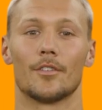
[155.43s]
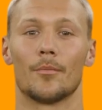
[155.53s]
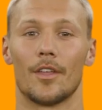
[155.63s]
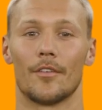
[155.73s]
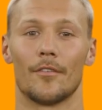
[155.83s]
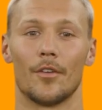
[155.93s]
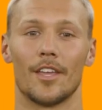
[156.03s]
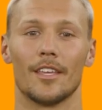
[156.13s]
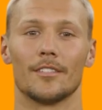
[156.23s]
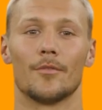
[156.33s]
as weather
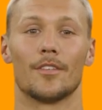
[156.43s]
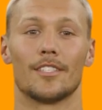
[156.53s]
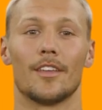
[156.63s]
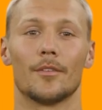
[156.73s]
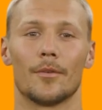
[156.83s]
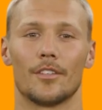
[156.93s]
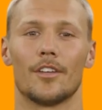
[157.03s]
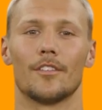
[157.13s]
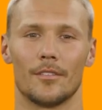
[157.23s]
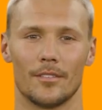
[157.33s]
forecasts or sales
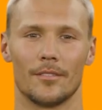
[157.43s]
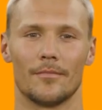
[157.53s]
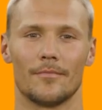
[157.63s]
projections.